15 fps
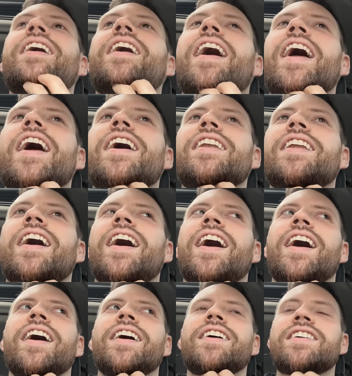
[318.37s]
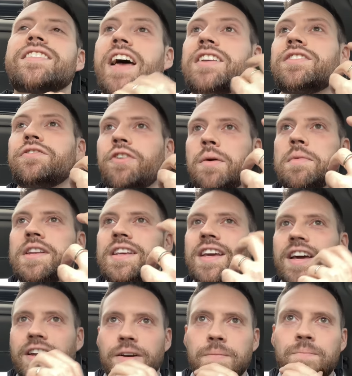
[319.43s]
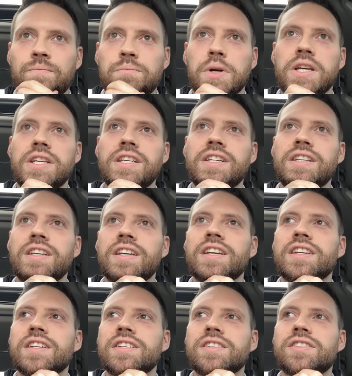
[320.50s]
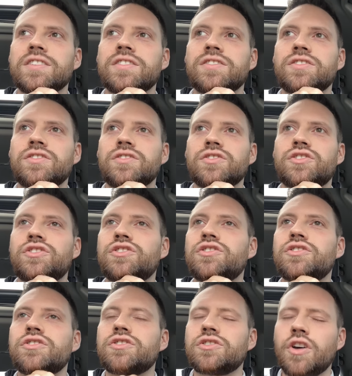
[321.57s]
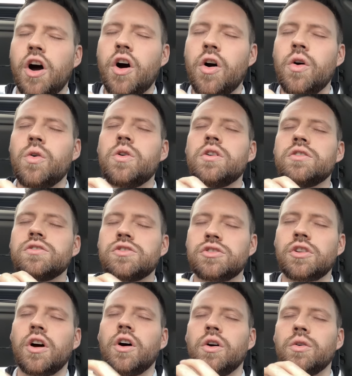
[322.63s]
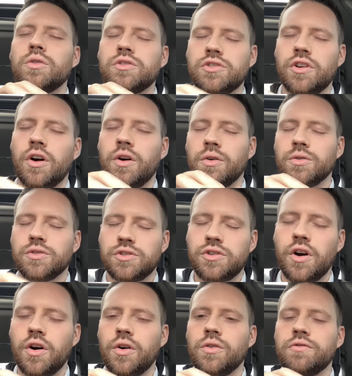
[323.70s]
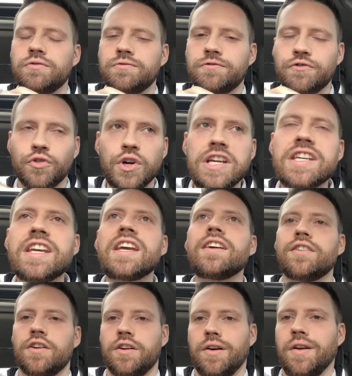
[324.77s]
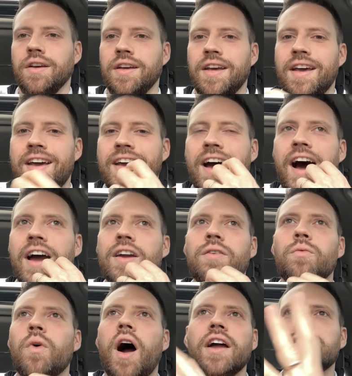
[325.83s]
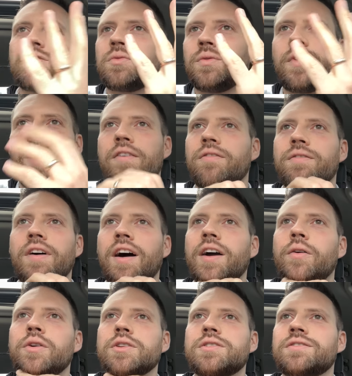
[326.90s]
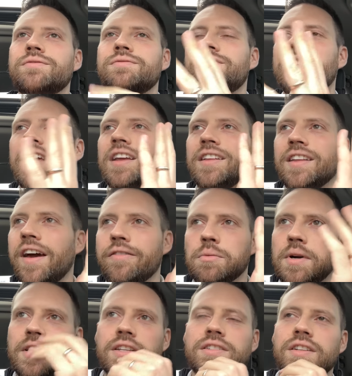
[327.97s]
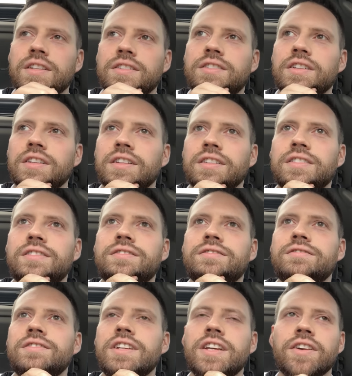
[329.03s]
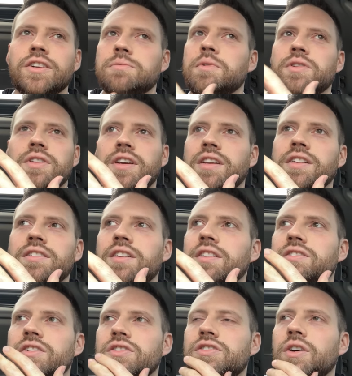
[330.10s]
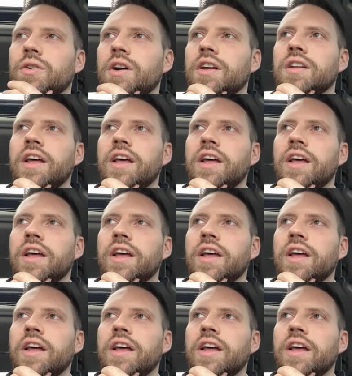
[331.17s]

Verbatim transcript: And uh, he's actually from Indiana, but he is so, so, so, so freaking good. I, I just, I, I always say that everybody needs to, to hear his music and it, it's just so good.